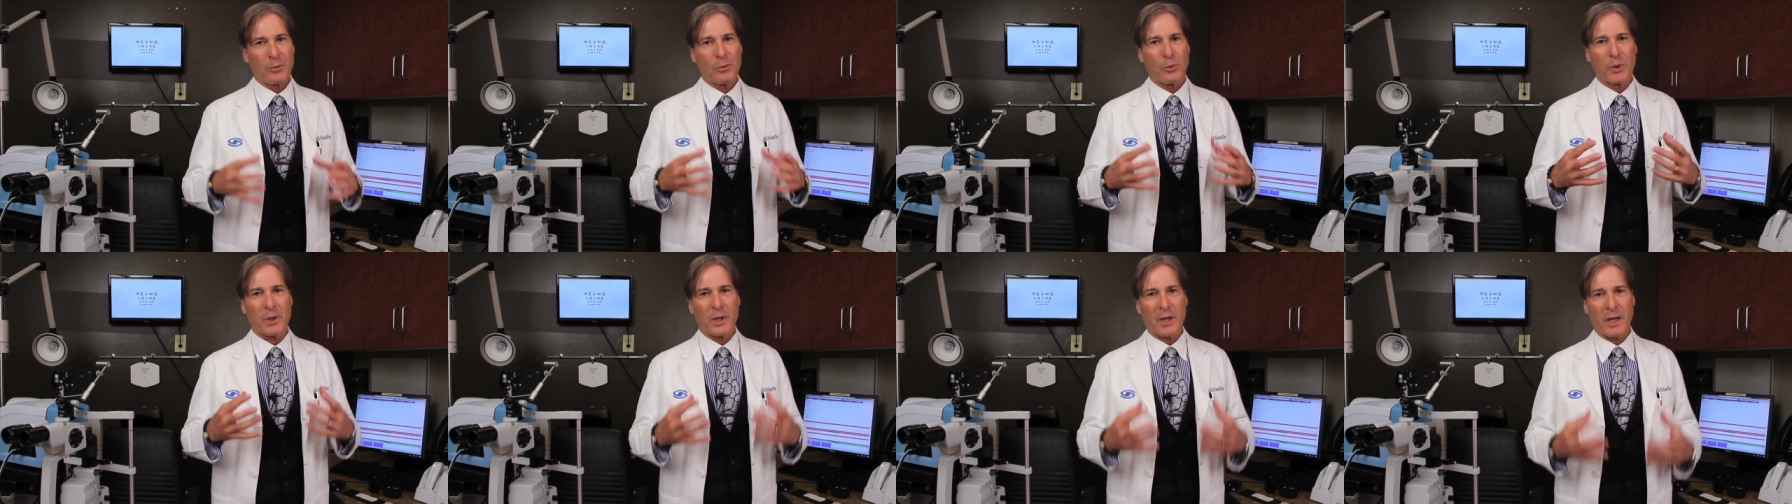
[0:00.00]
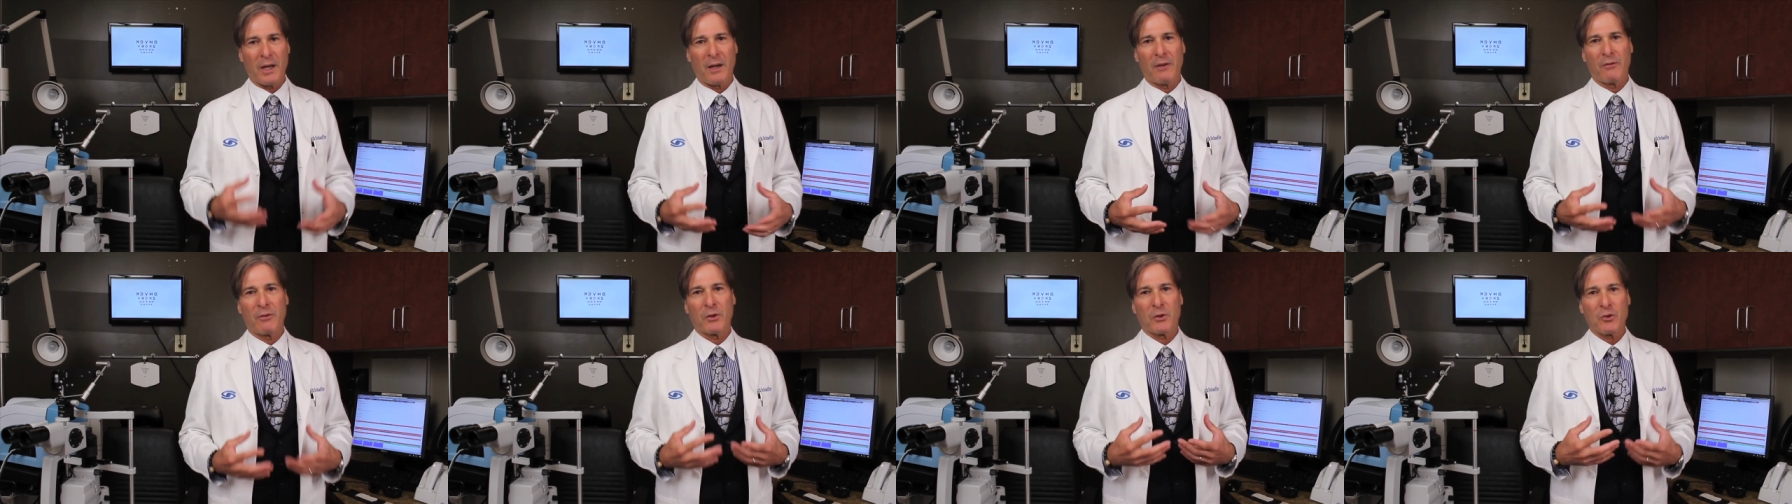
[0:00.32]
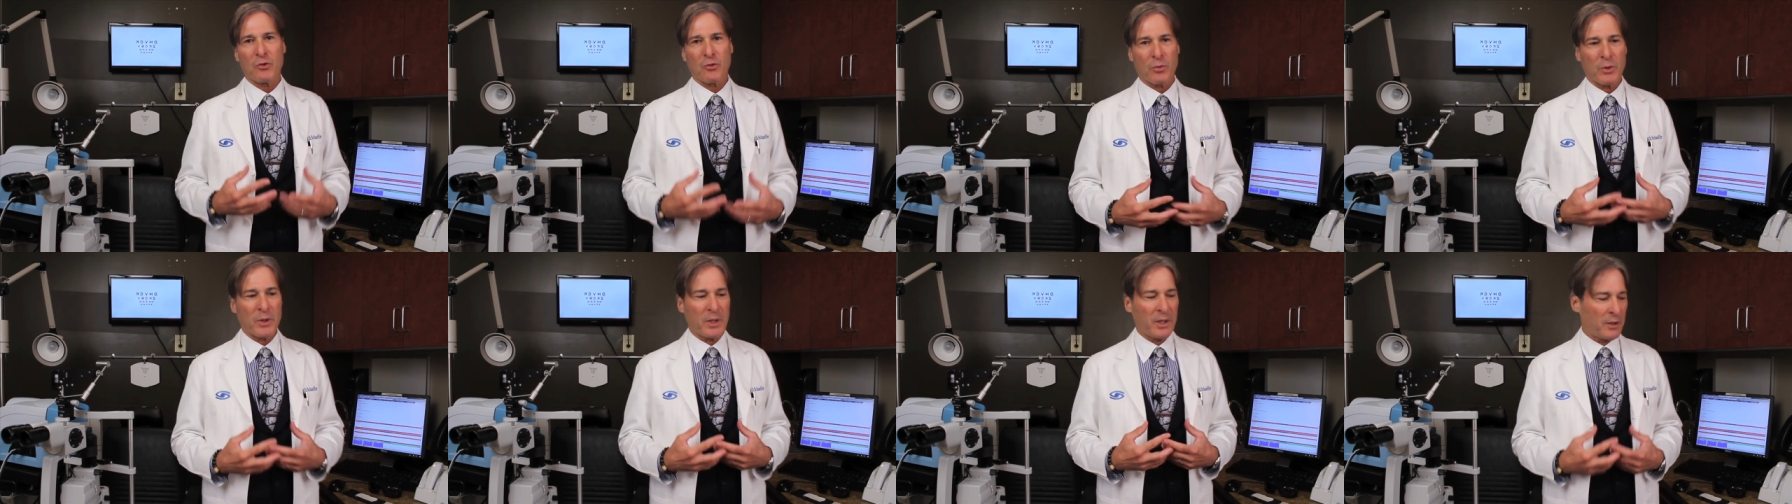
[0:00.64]
would ever
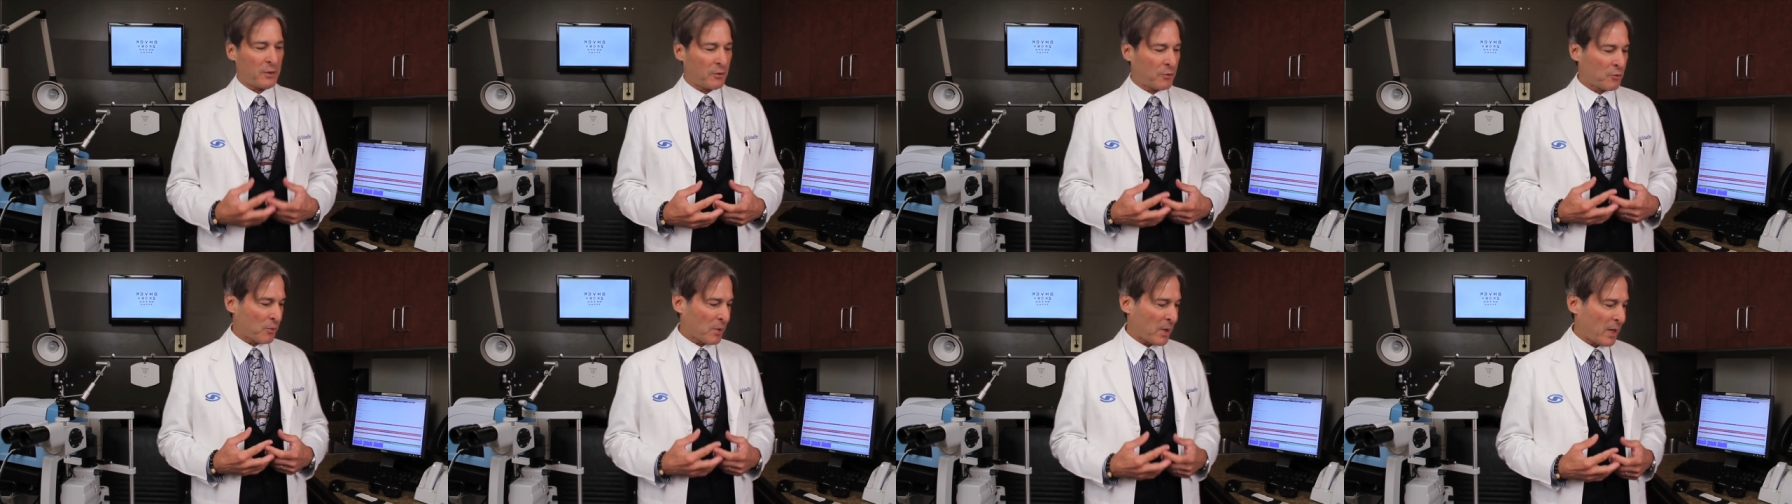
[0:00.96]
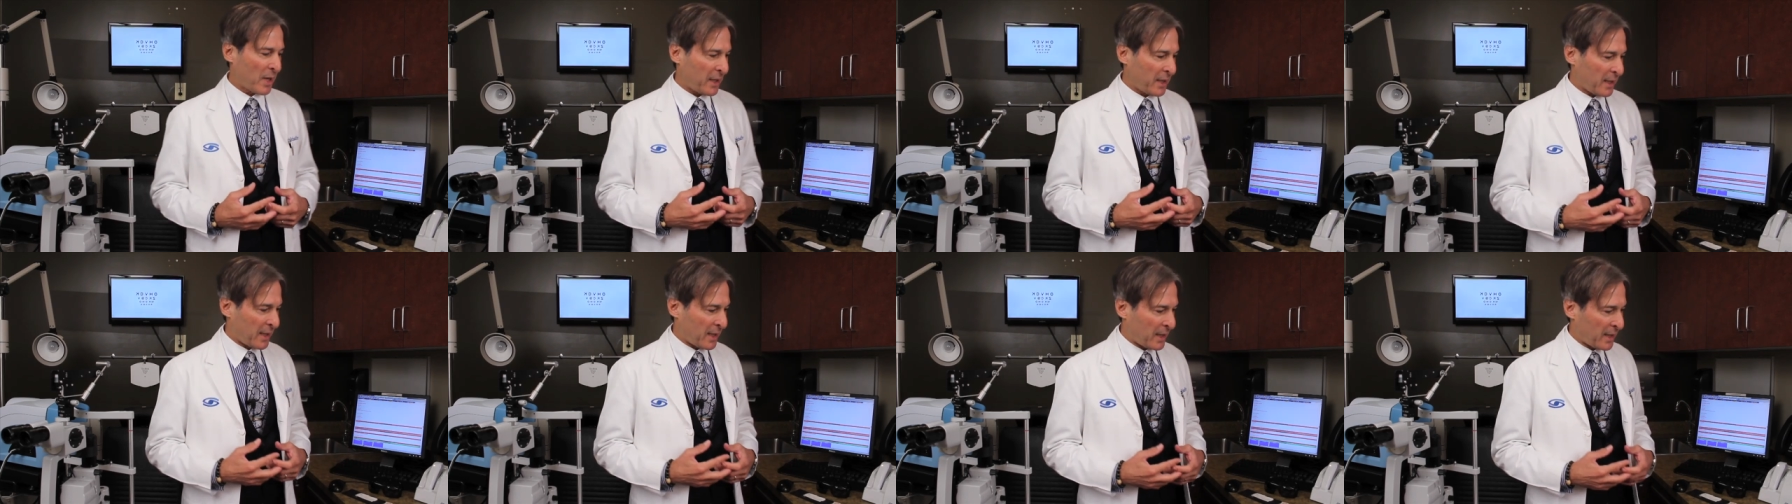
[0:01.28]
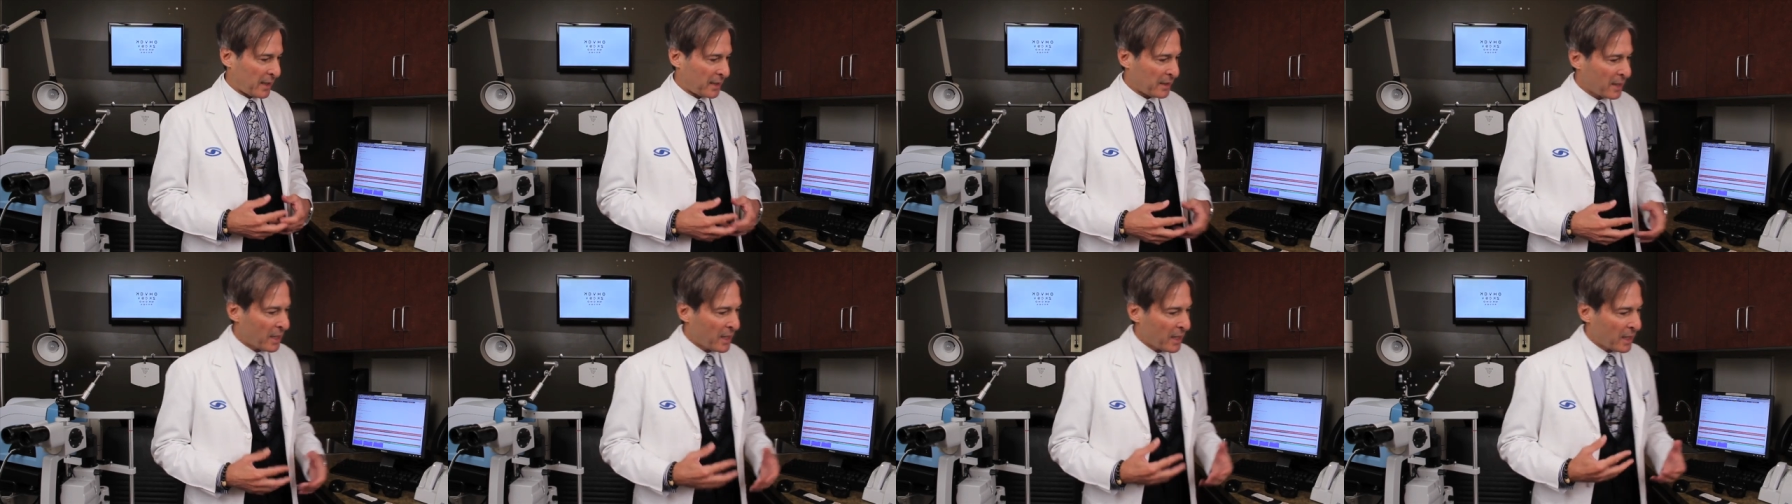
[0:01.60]
treat a dry
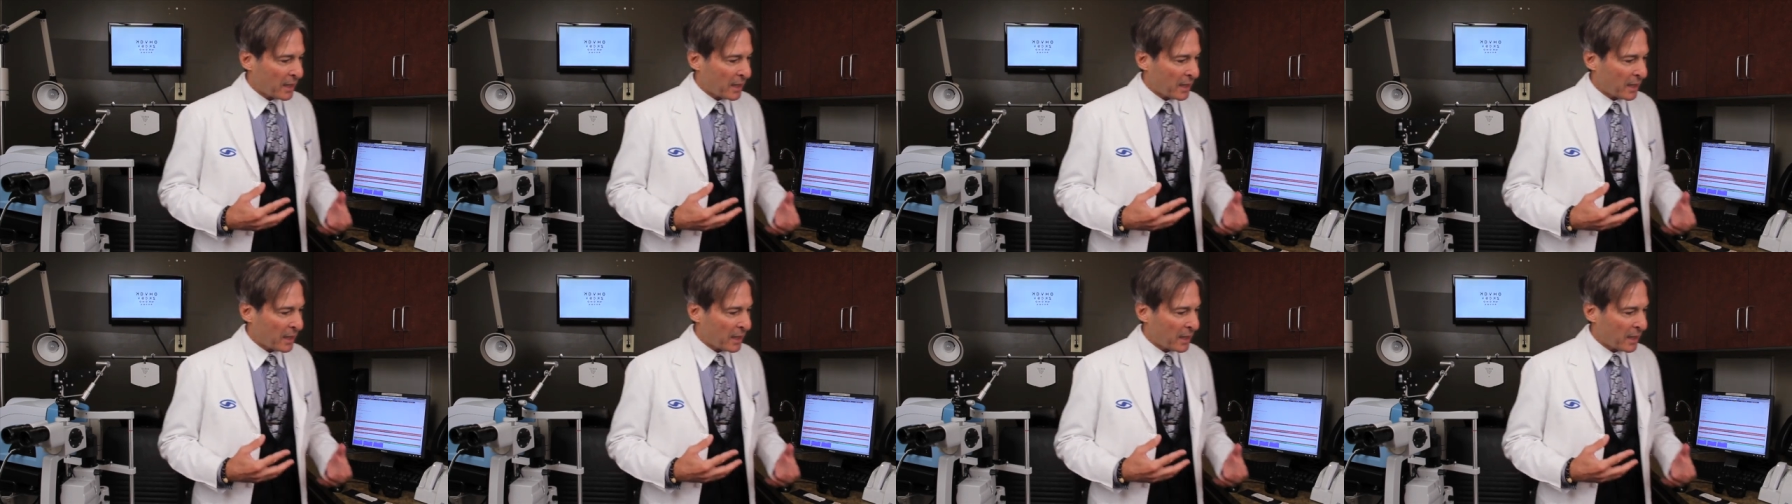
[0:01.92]
eye.